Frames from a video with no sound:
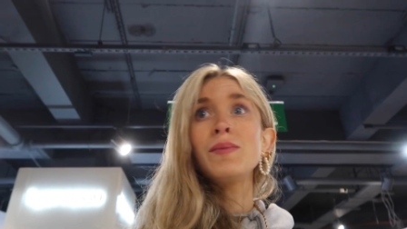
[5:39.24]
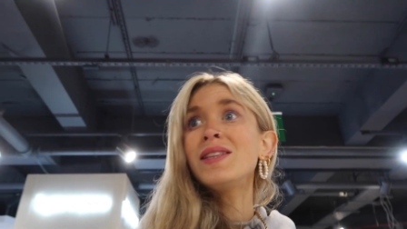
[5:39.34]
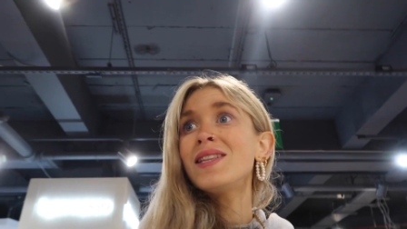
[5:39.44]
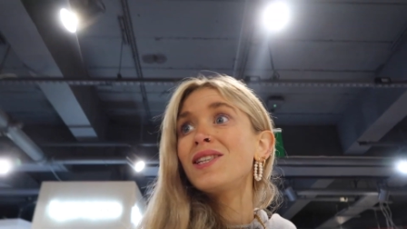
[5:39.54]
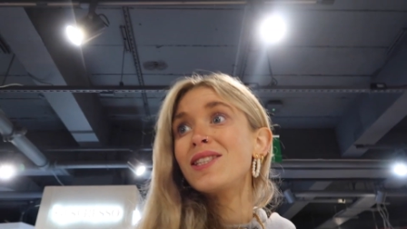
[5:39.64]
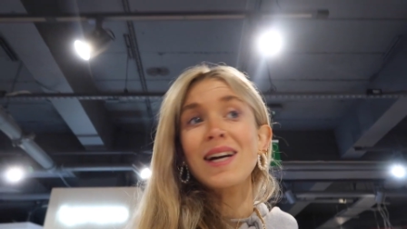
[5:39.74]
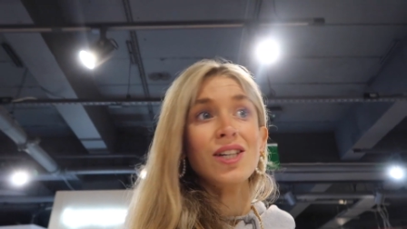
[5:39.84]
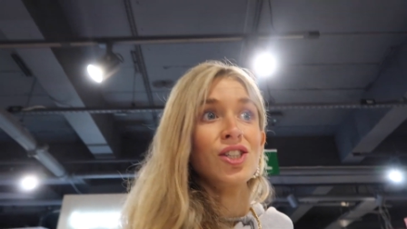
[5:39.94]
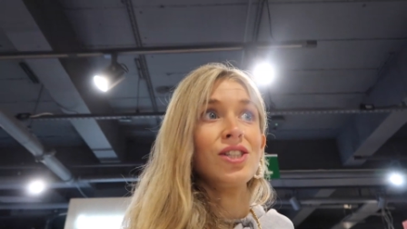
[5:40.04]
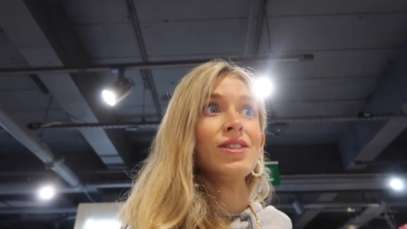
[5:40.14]
I'm in this
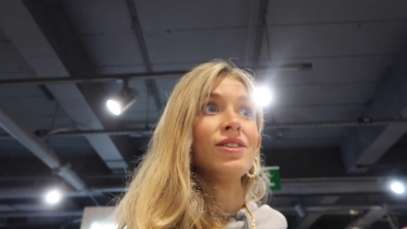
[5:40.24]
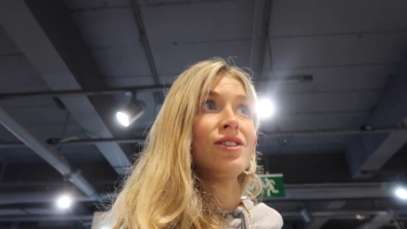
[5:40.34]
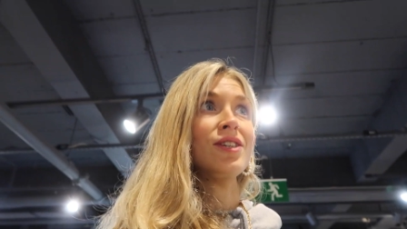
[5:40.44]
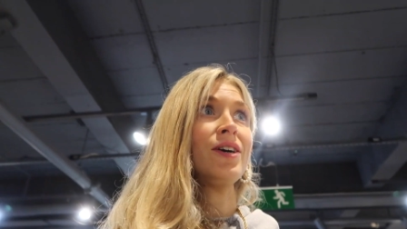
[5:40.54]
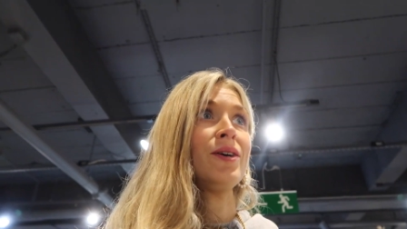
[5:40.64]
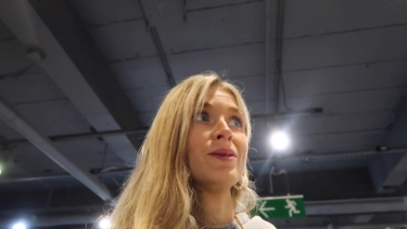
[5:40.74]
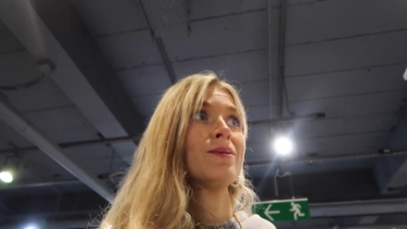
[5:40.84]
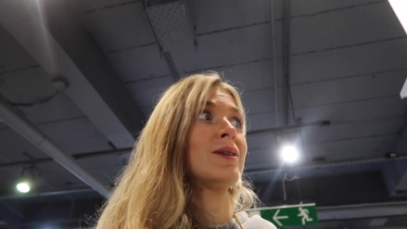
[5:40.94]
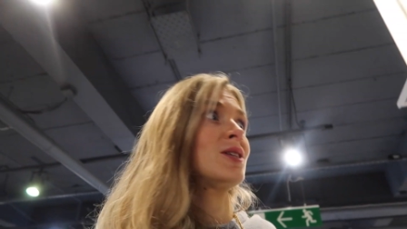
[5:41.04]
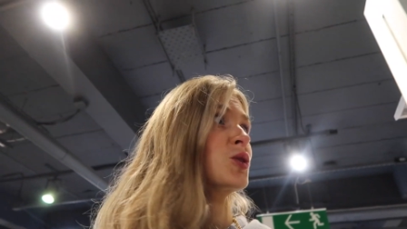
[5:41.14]
section,
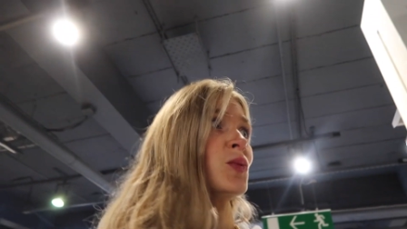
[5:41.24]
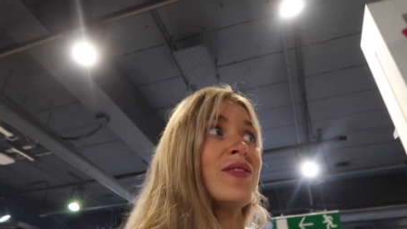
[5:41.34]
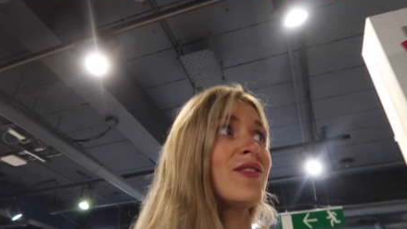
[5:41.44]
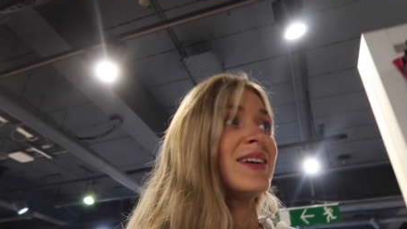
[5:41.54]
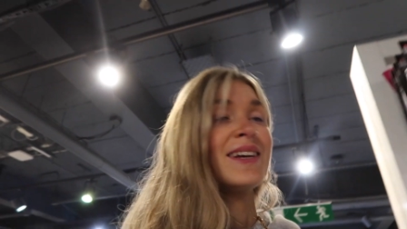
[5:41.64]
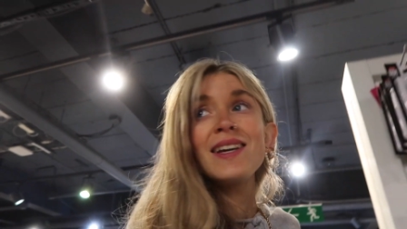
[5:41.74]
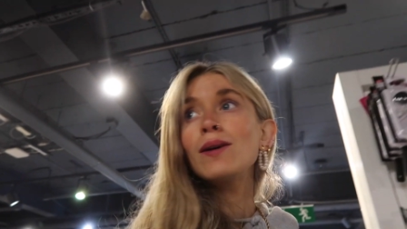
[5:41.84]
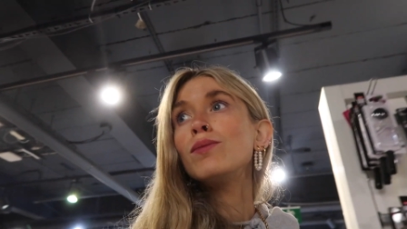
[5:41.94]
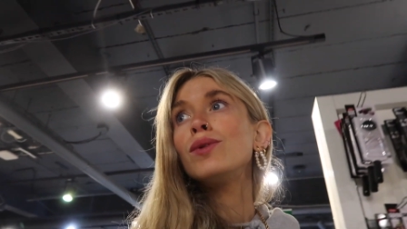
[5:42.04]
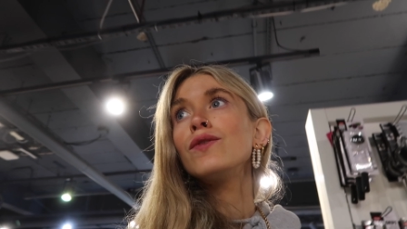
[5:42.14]
so swiftly
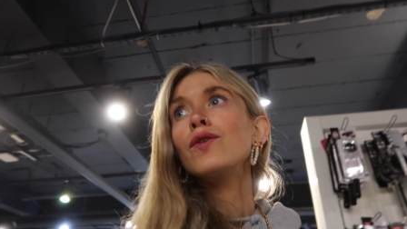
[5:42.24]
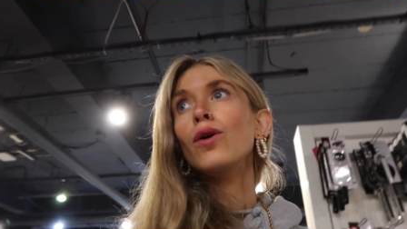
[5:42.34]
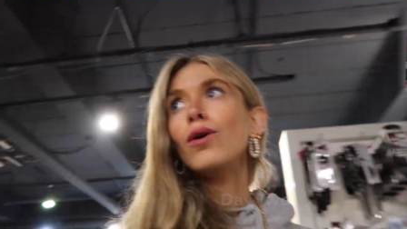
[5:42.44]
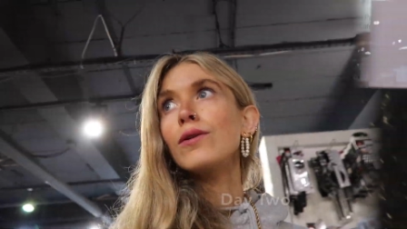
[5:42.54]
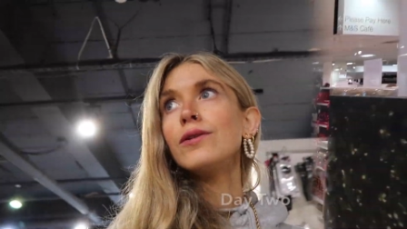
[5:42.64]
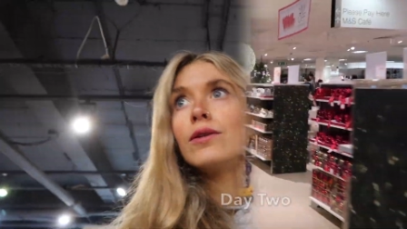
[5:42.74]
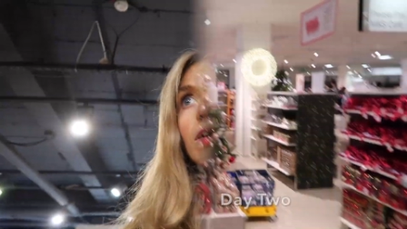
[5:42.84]
move on.